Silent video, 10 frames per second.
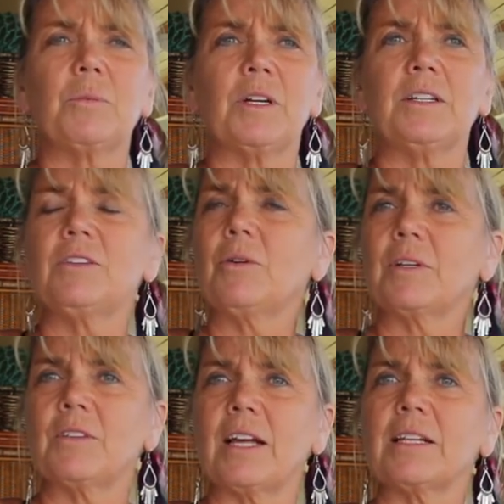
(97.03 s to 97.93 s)
but I didn't know
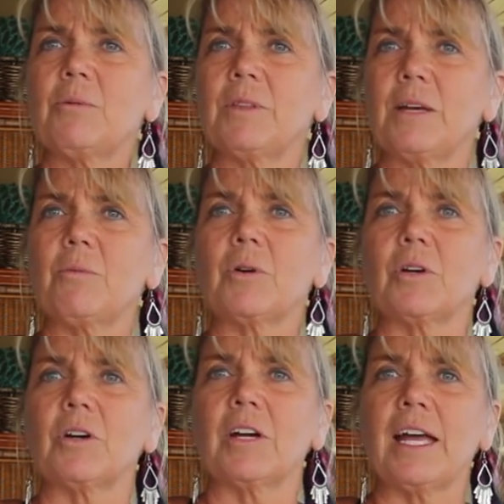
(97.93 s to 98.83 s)
exactly what they
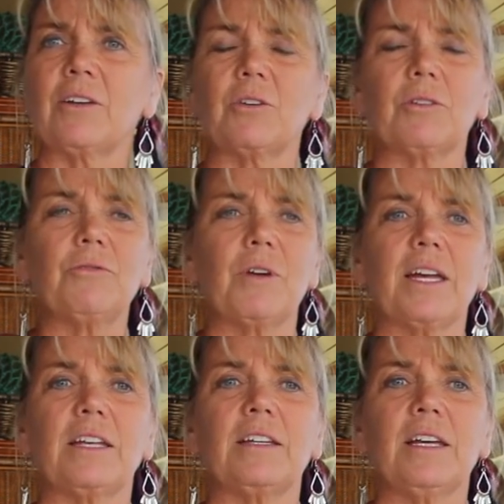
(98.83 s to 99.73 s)
were, and a
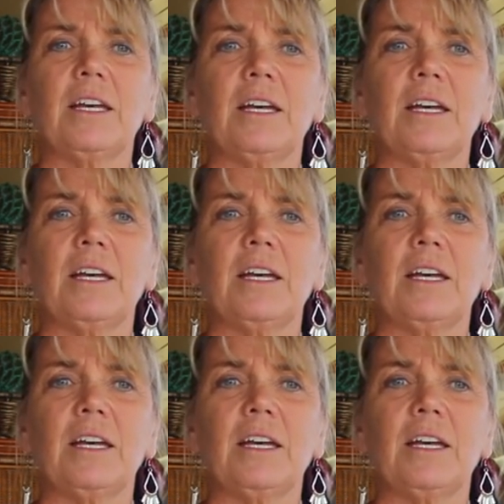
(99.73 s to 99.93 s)
girlfriend